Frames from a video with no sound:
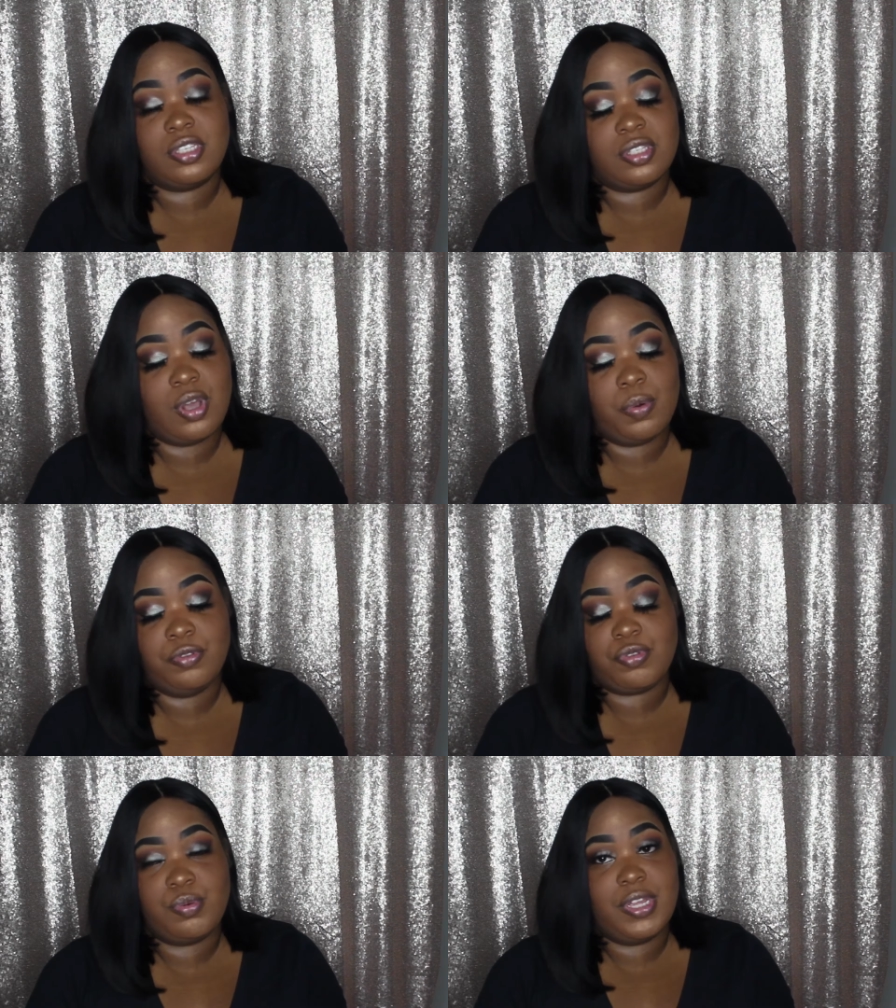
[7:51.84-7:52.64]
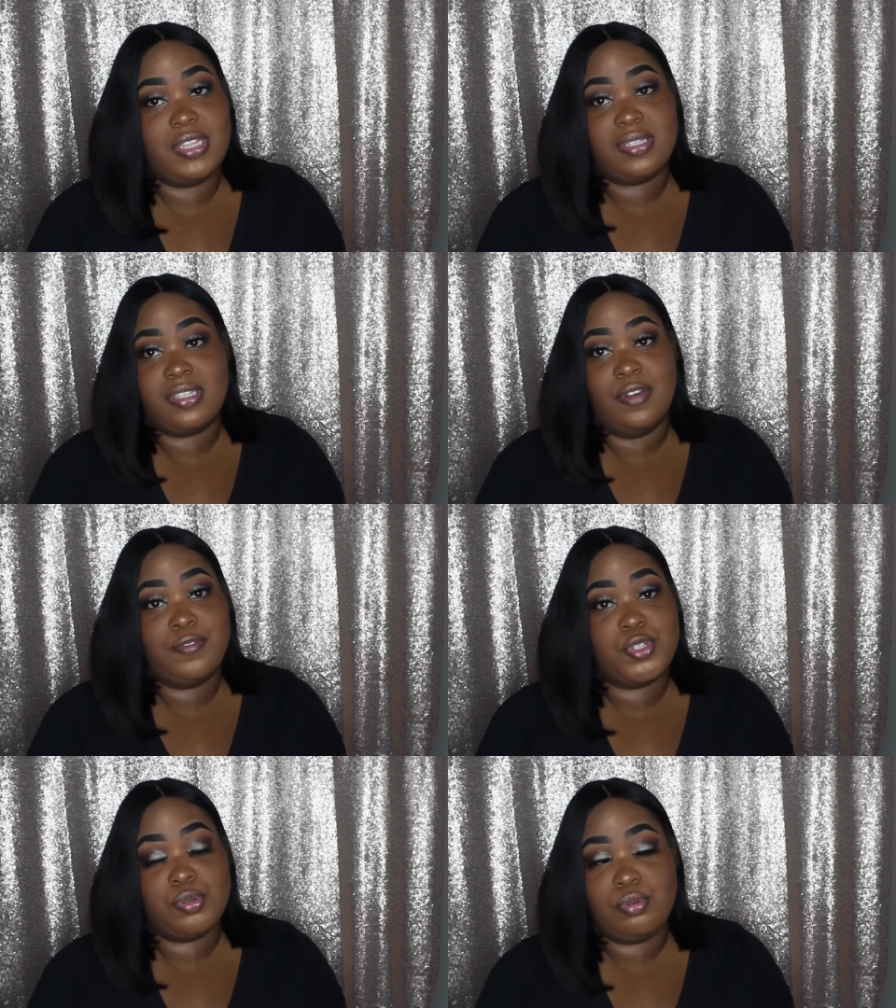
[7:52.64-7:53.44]
is going through his
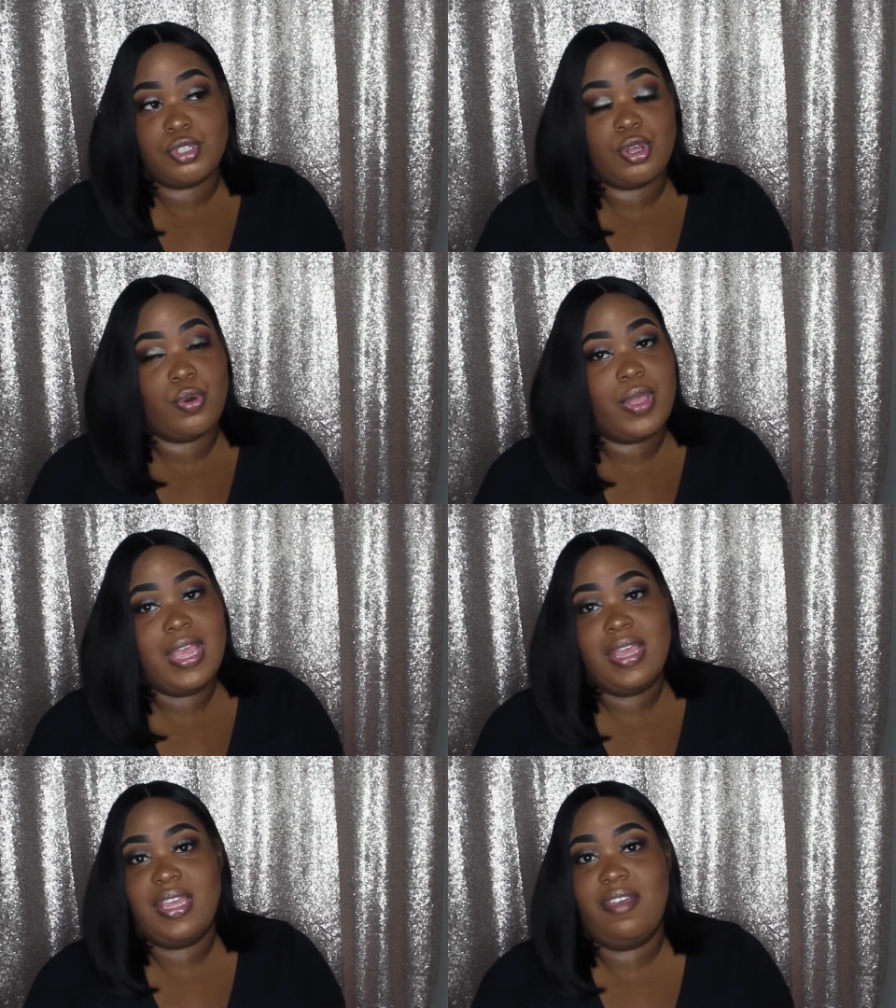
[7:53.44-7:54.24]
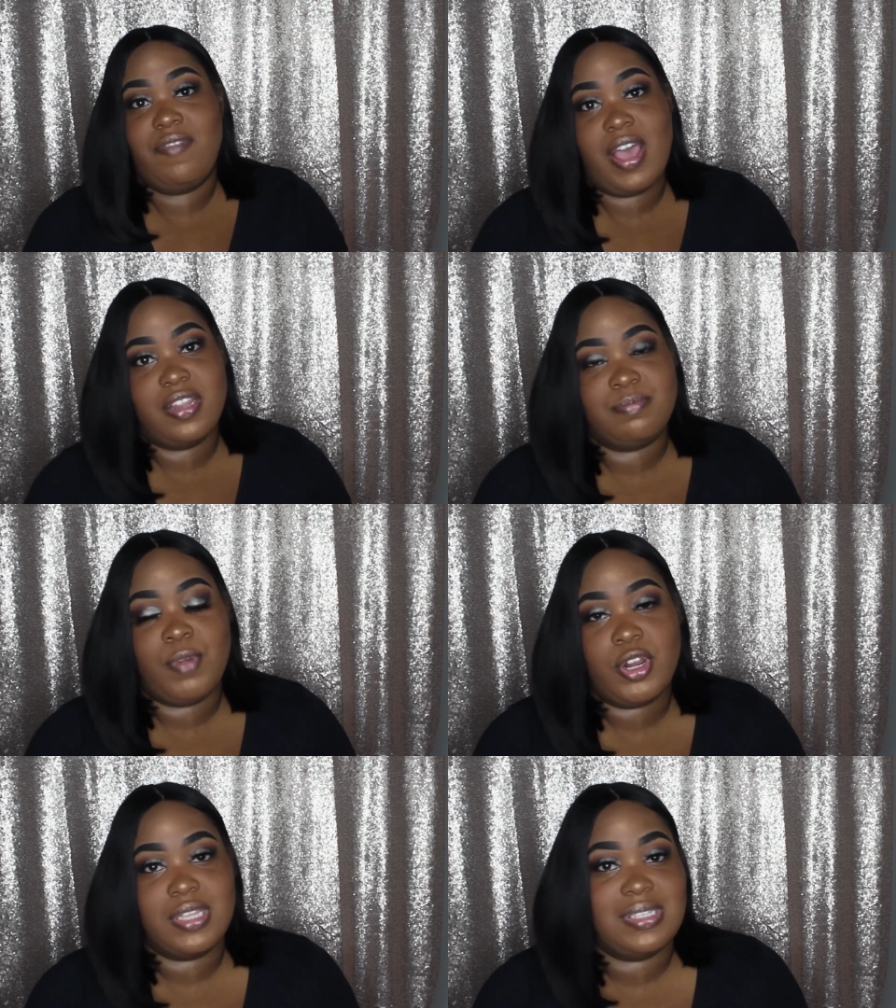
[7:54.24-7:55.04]
stuff too. So he invited
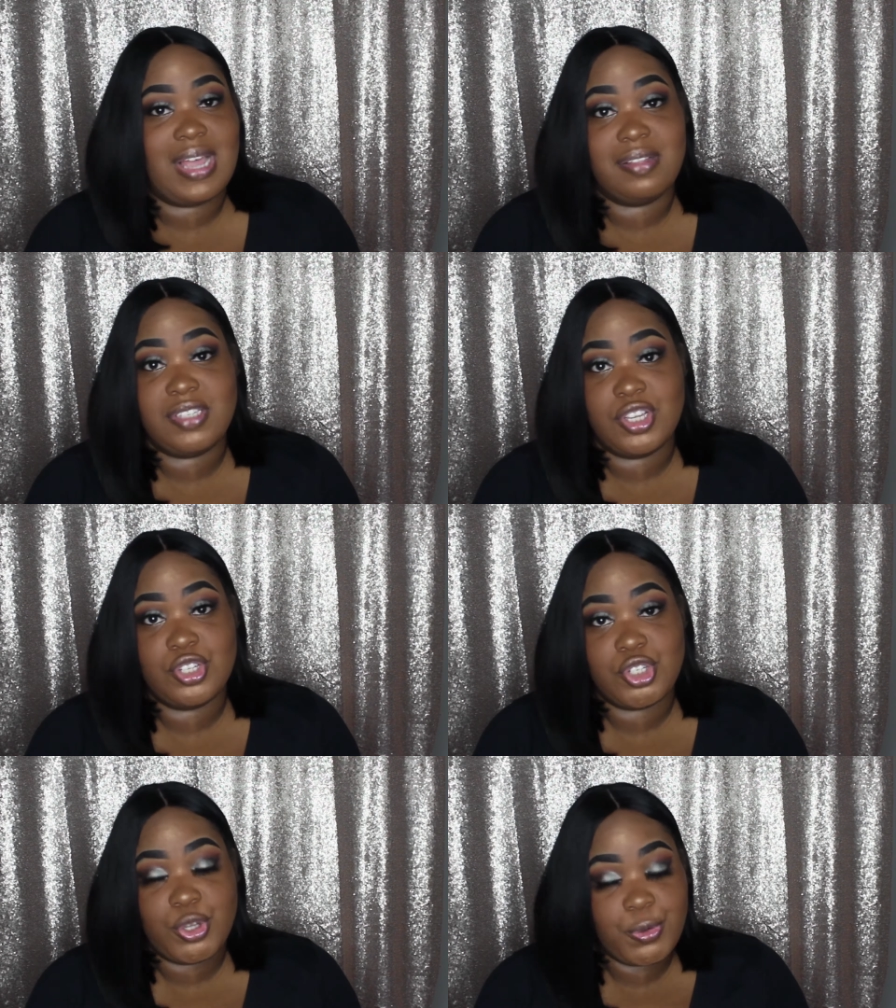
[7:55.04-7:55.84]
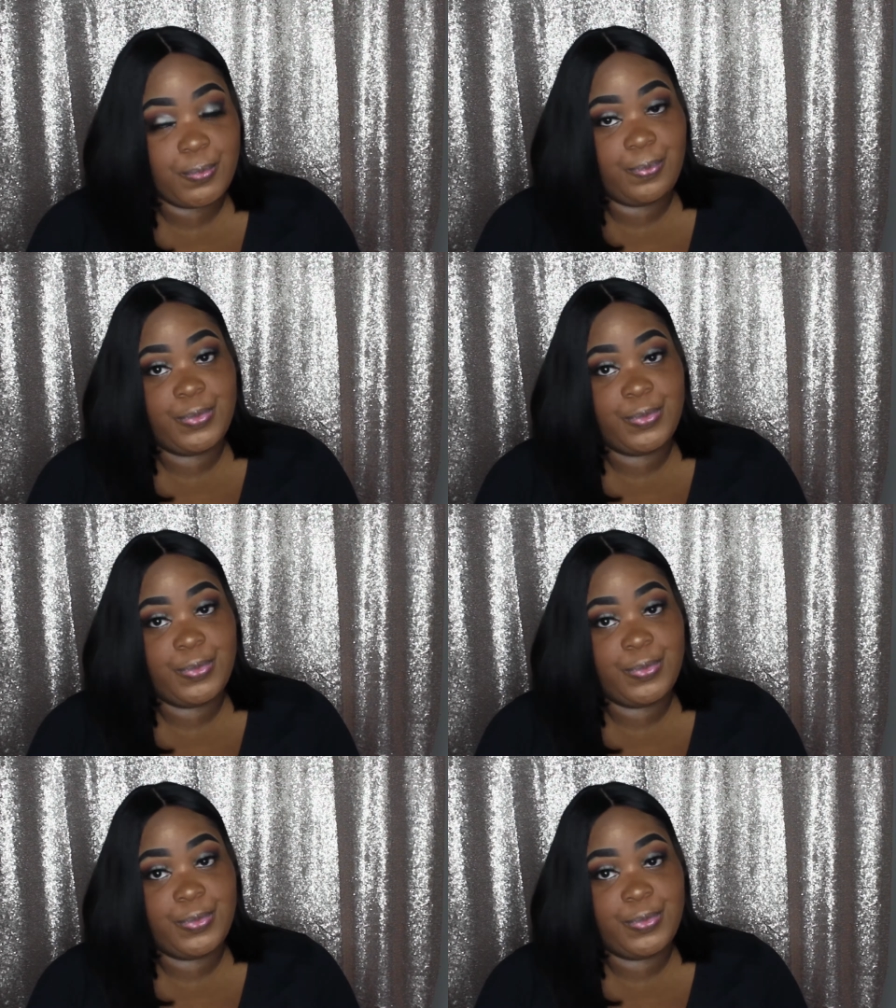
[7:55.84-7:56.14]
Marcus down to his shoe.